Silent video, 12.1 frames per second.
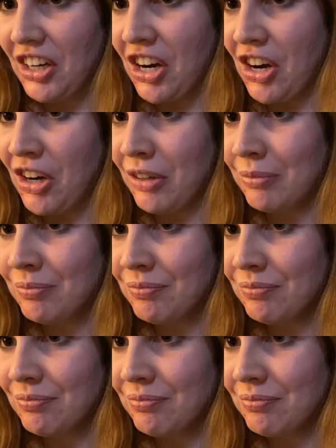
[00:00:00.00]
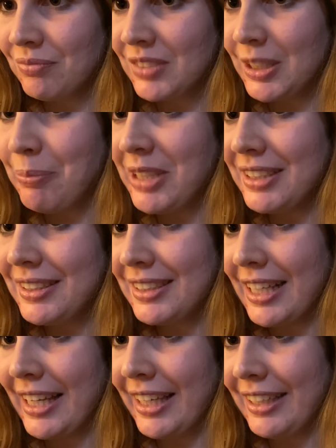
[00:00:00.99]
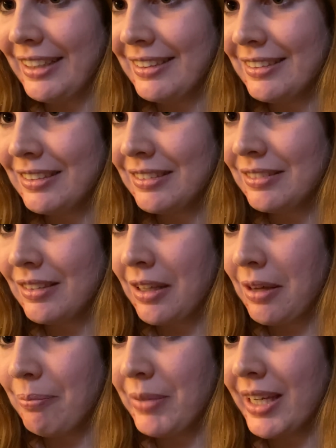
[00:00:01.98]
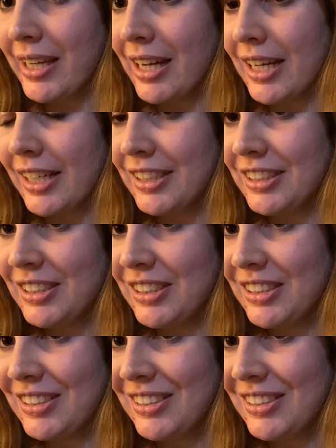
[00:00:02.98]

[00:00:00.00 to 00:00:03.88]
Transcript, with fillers: um, to be seen because